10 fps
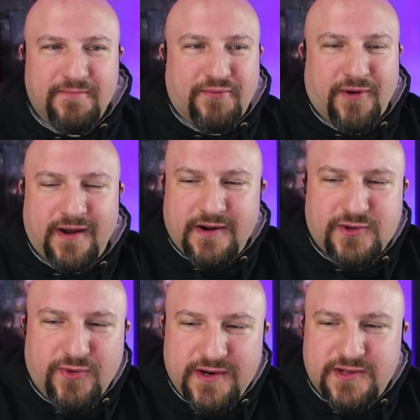Product
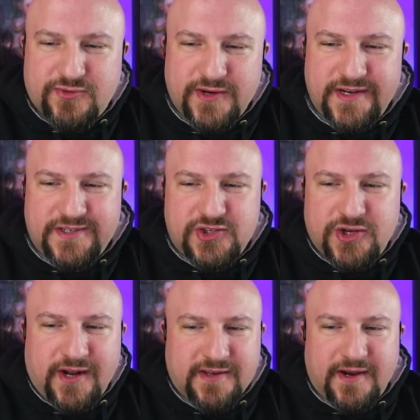23 is a
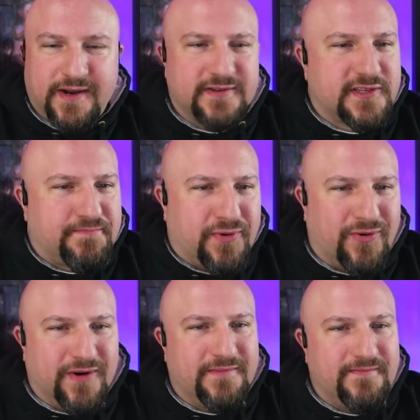shotgun
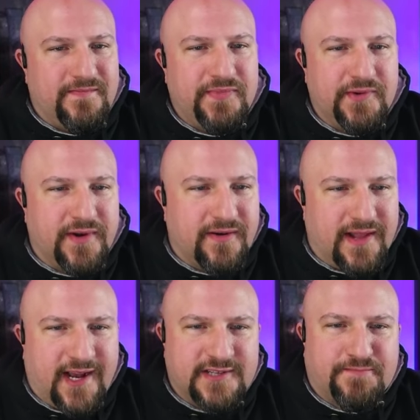support. When her
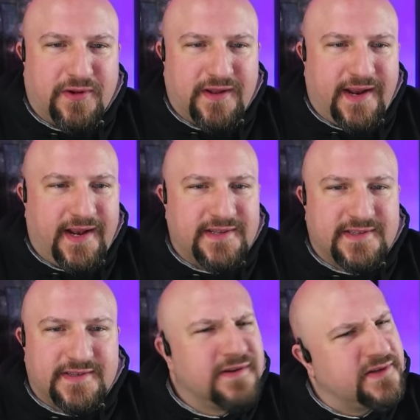last bullet
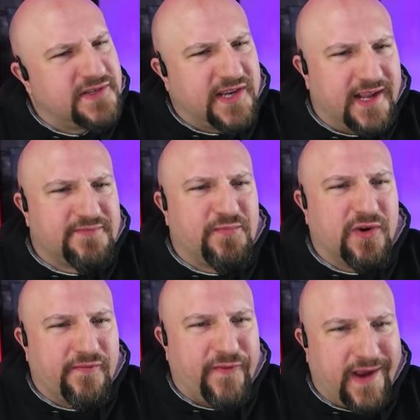hits, she gets more
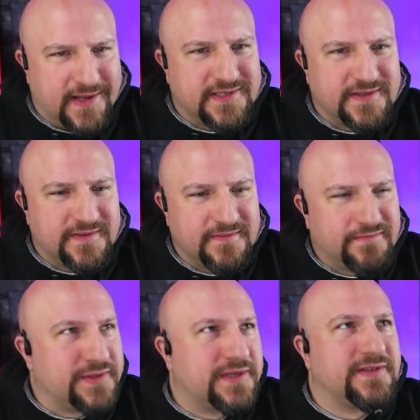defense,
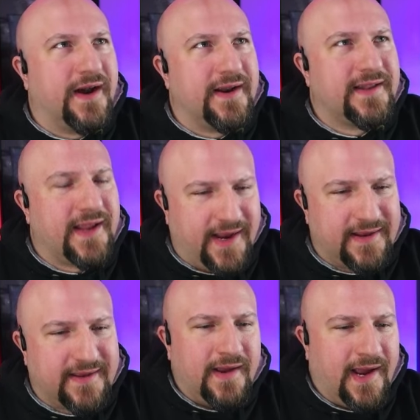but she's not a
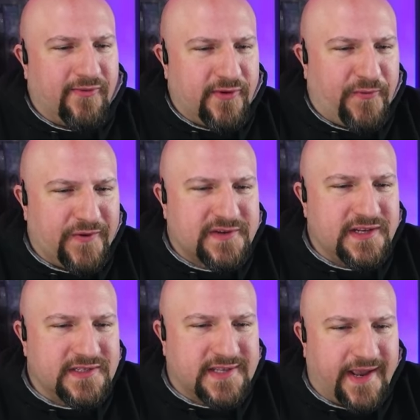tank. Every
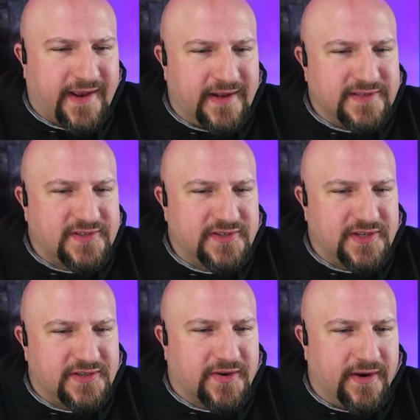15 seconds,
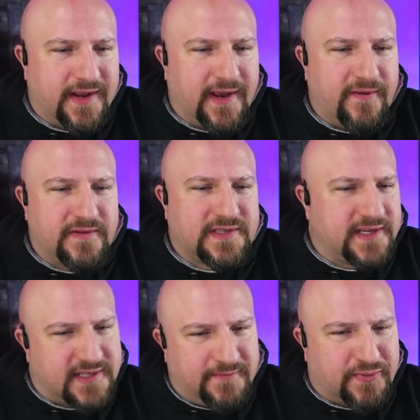she's going to get
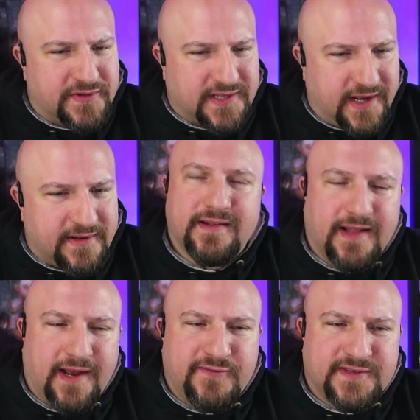16%
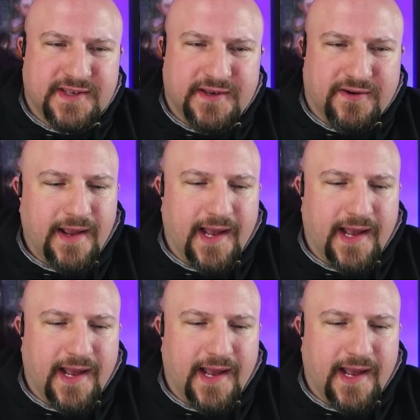lifesteal.